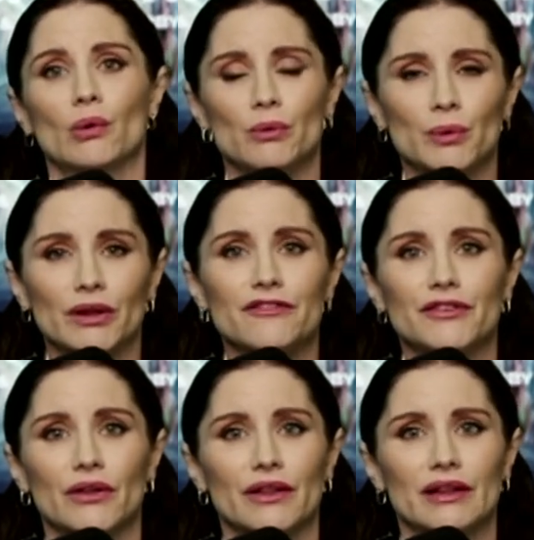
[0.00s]
We really
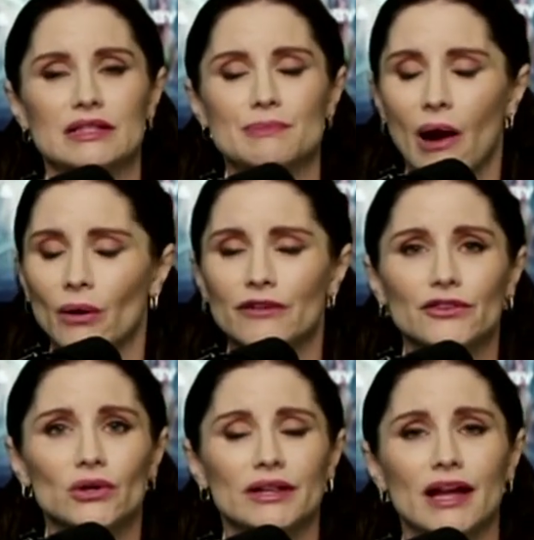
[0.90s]
feel that it's
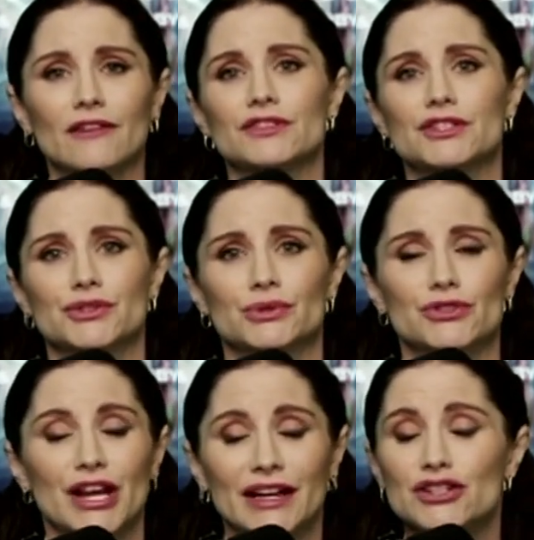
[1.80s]
powerful enough to
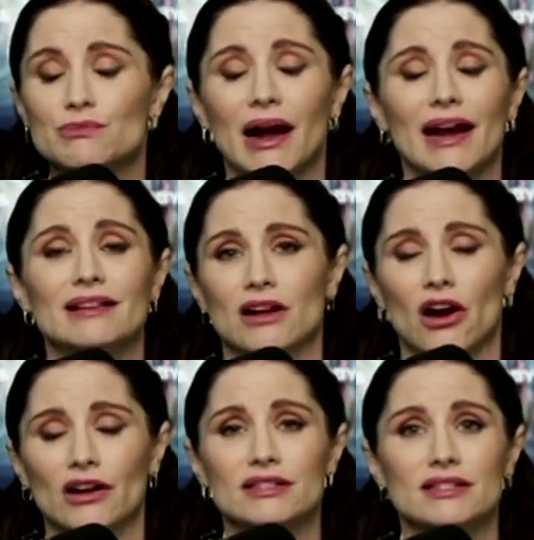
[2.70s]
change minds and
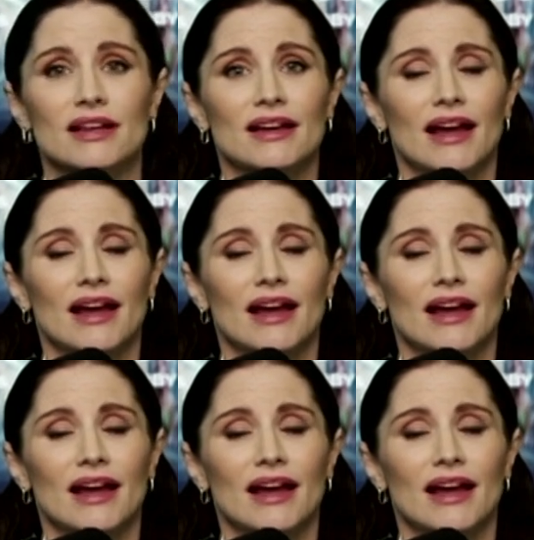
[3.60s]
hearts.